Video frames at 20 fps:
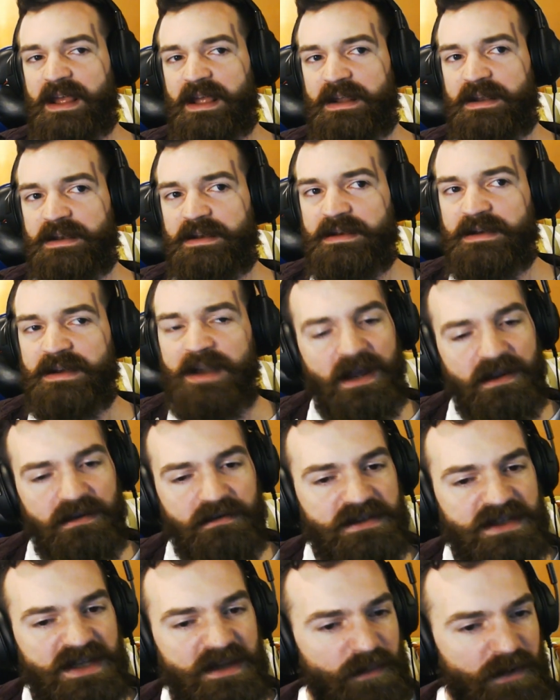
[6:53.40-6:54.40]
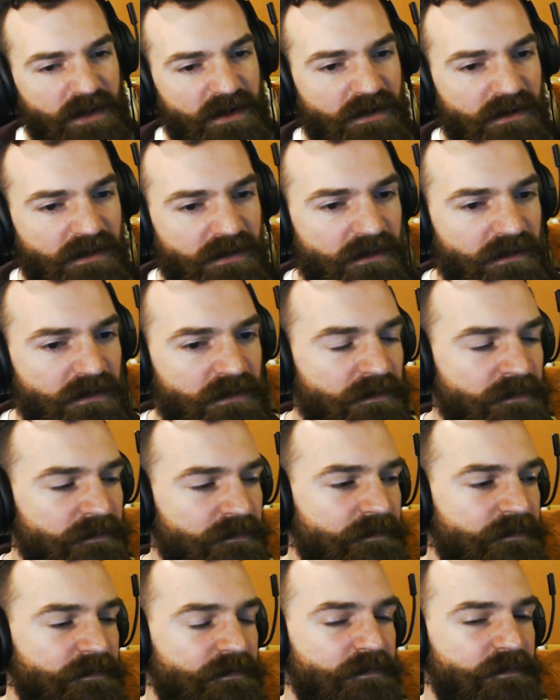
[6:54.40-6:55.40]
not your typical
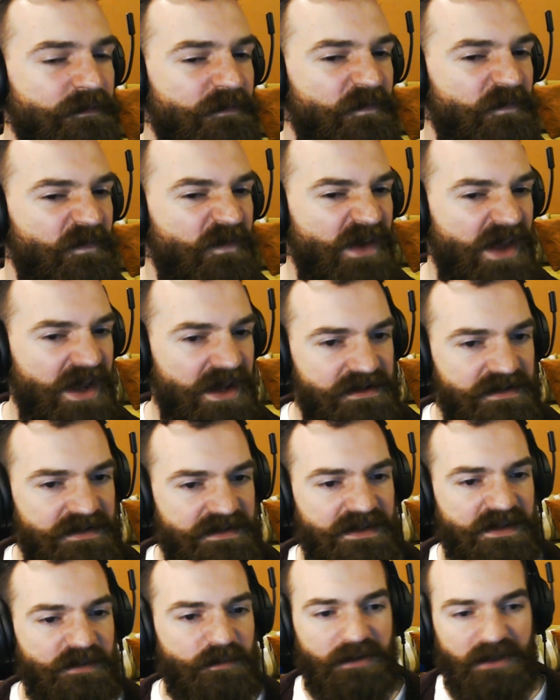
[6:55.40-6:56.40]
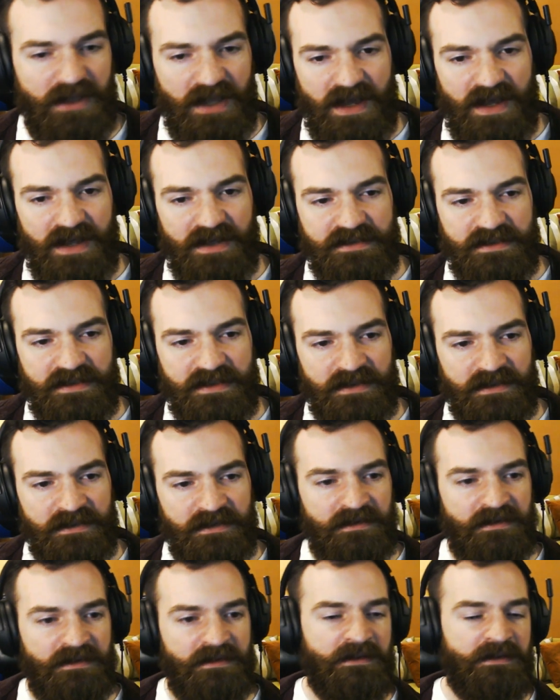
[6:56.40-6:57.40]
fantasy plot.
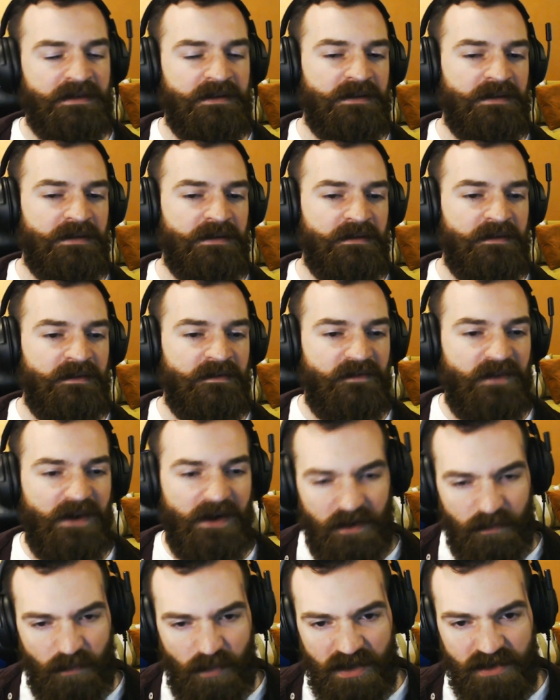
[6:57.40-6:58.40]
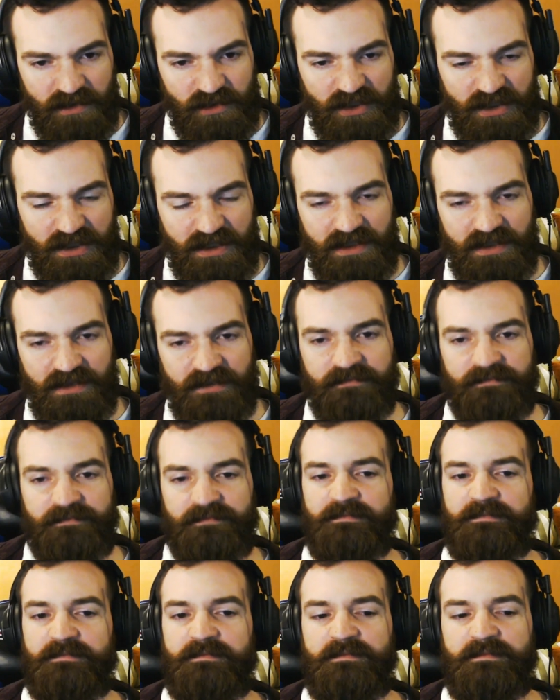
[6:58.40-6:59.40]
Very punchy.
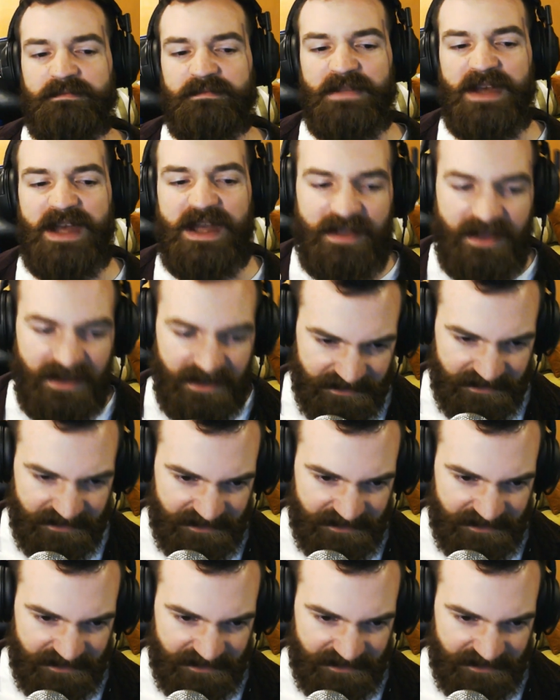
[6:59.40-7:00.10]
I liked it.